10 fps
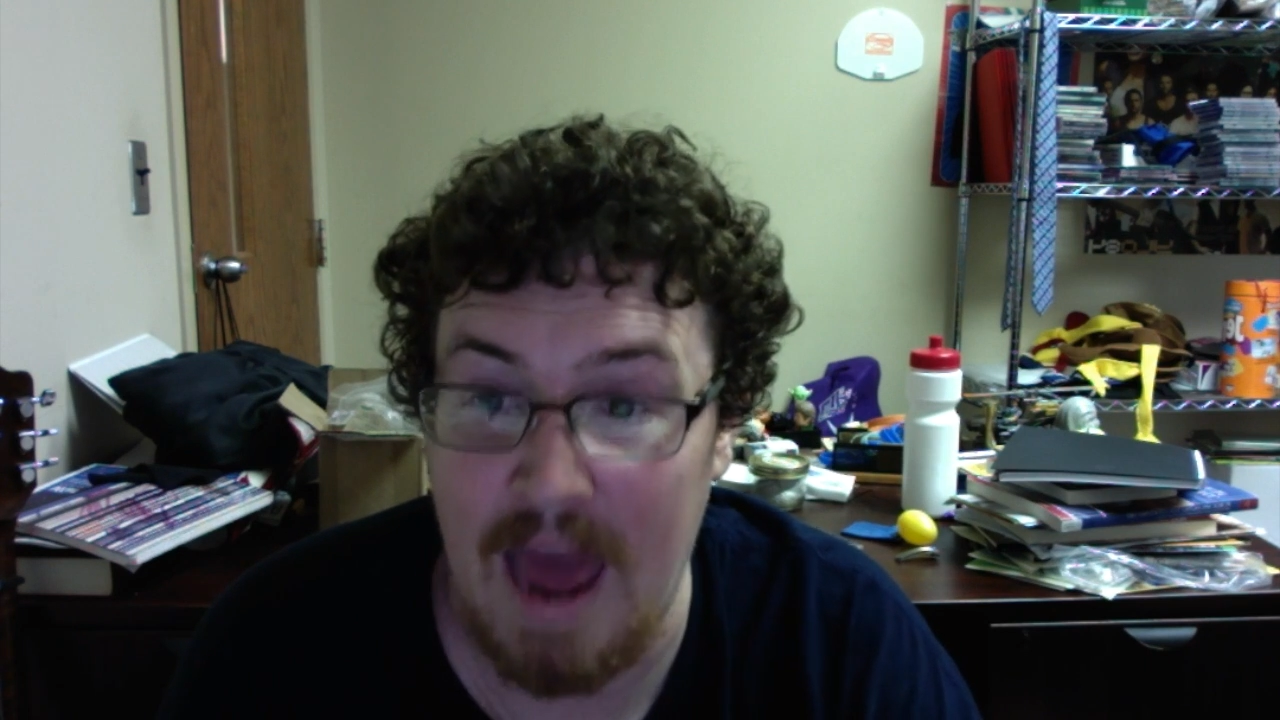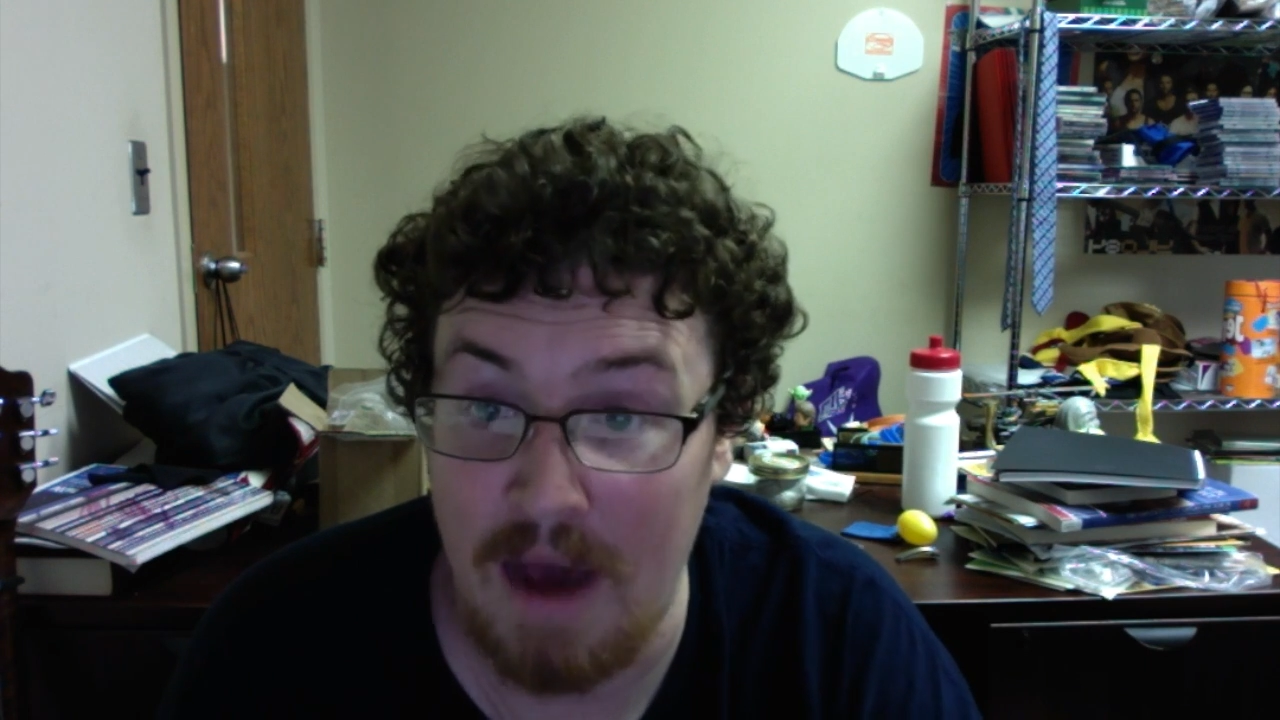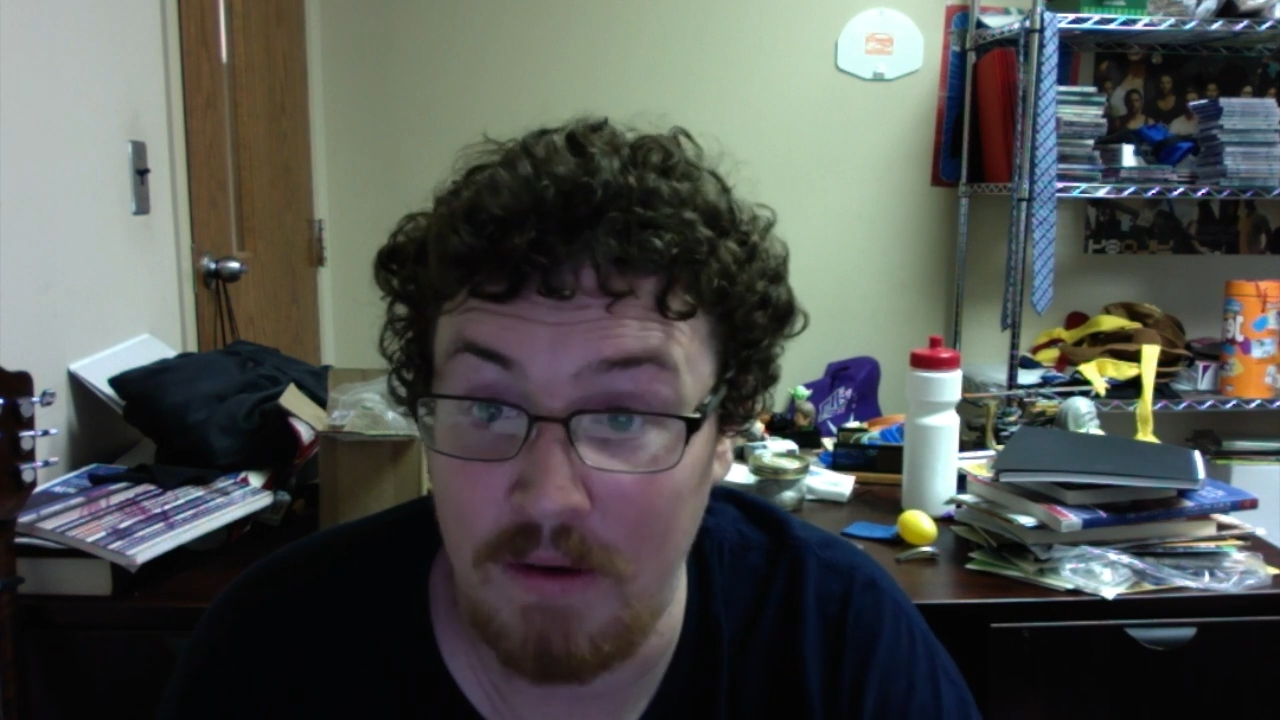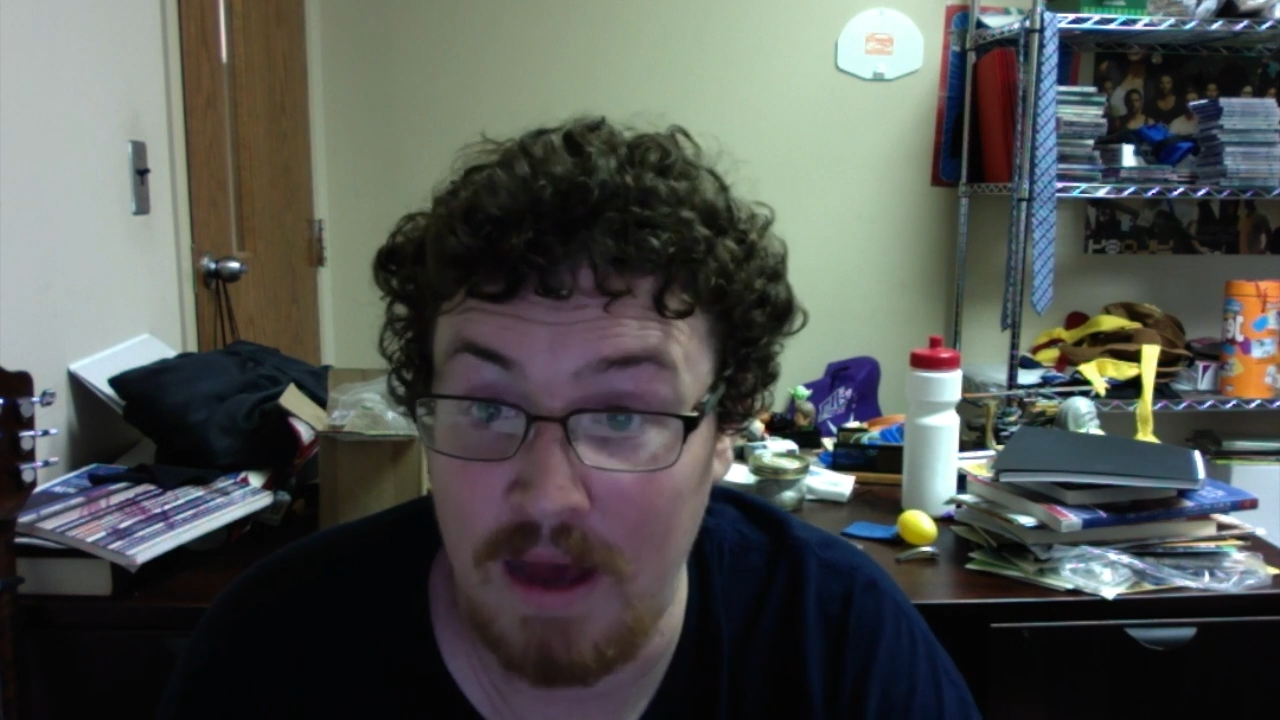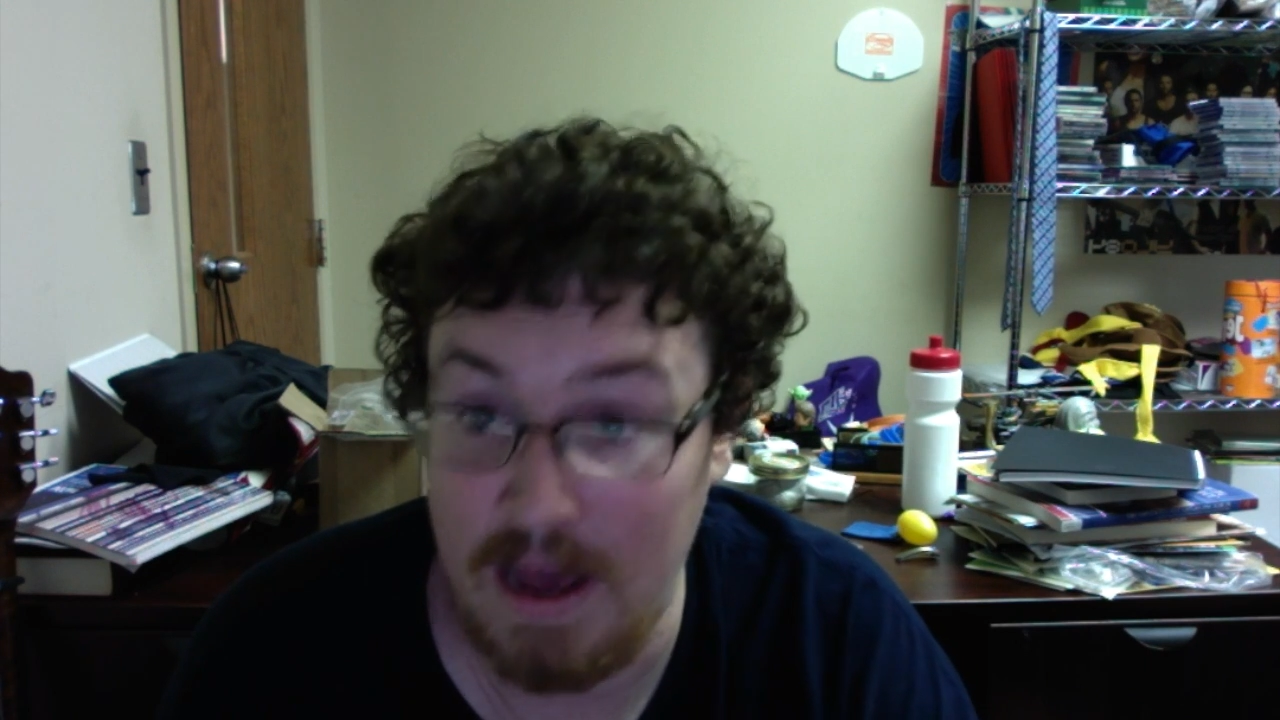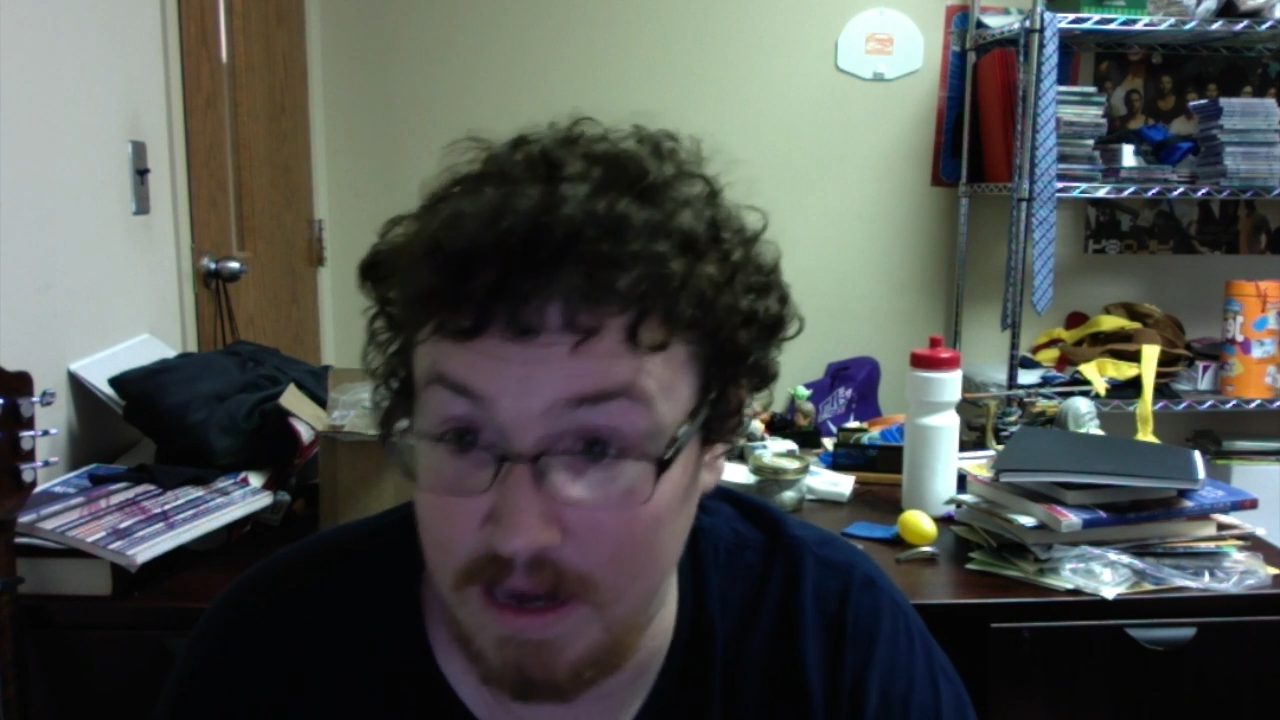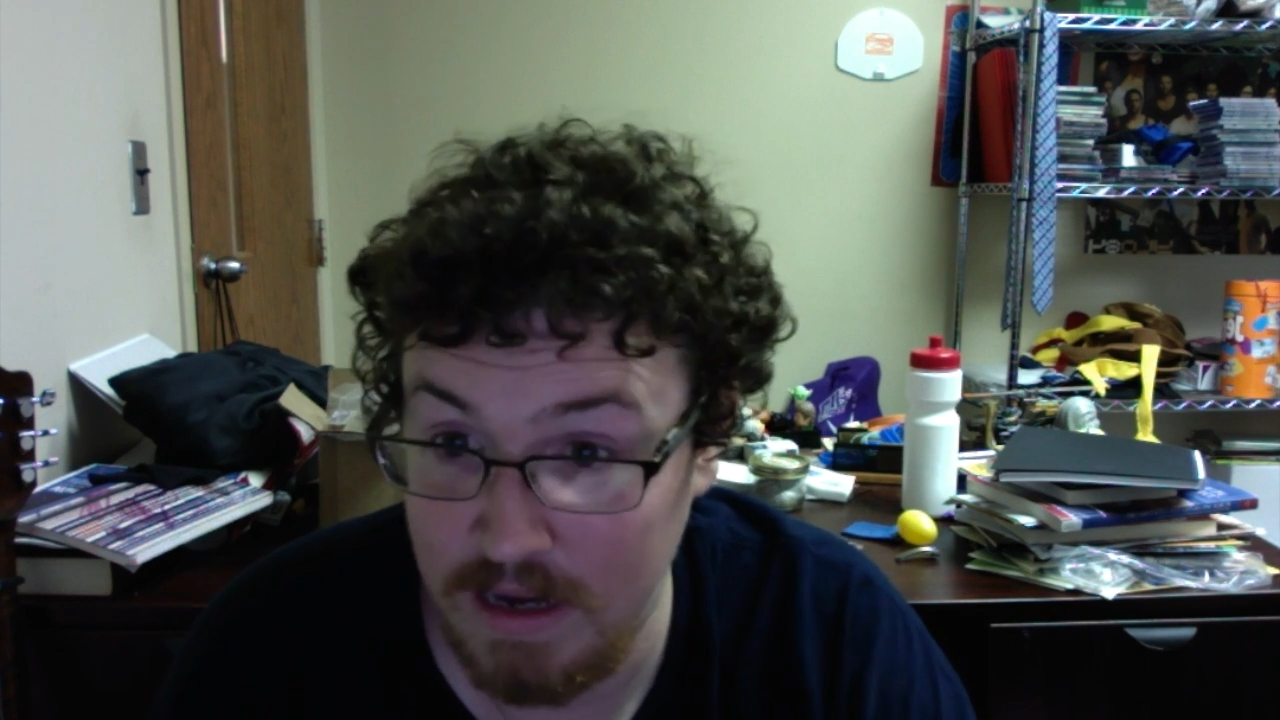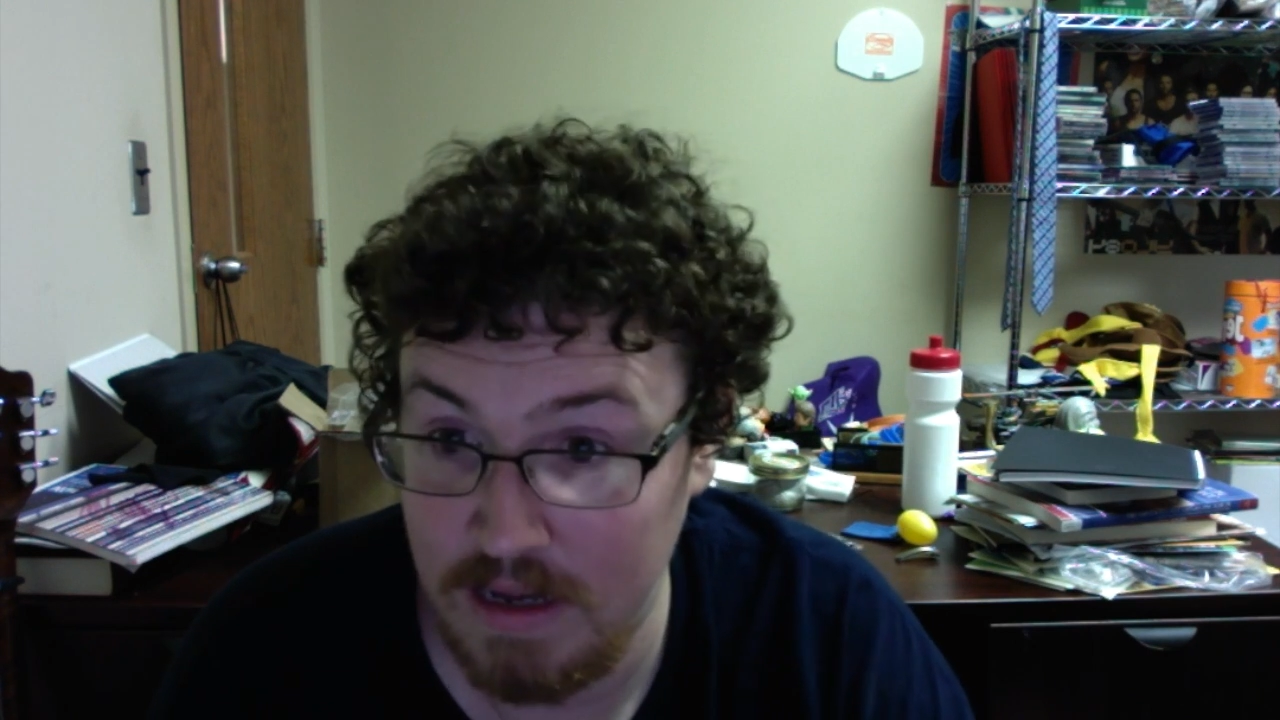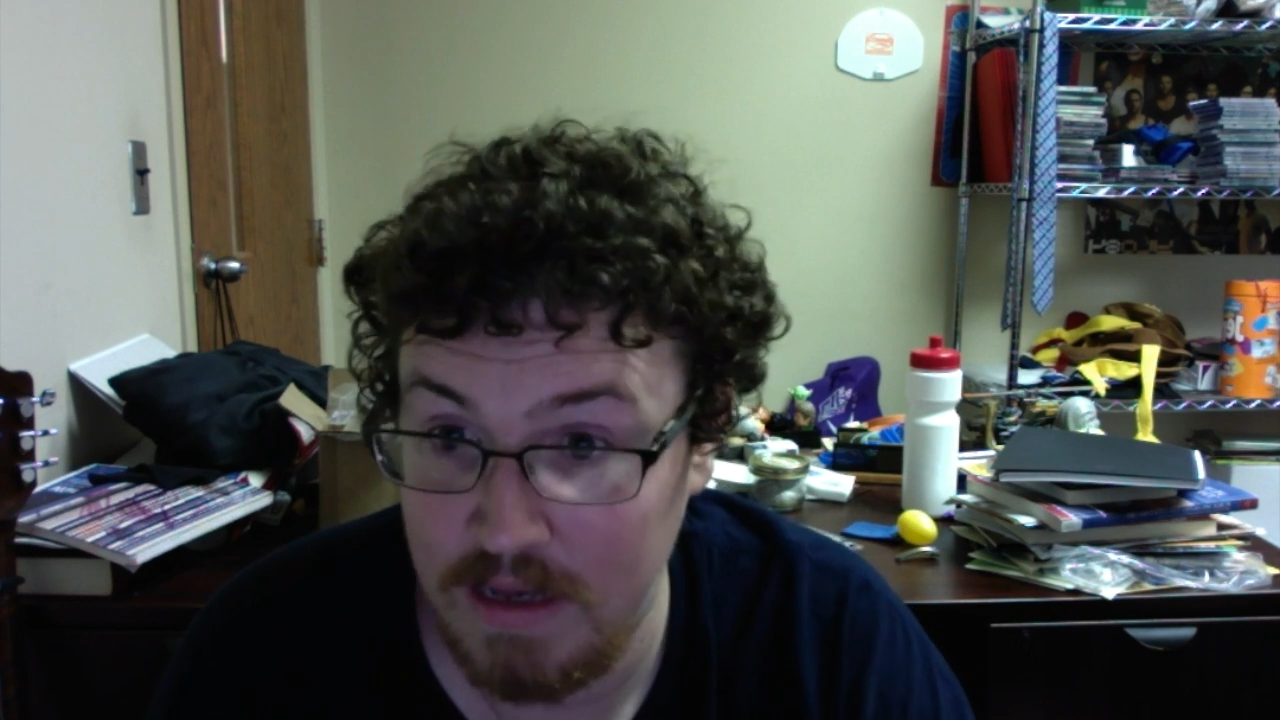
outline,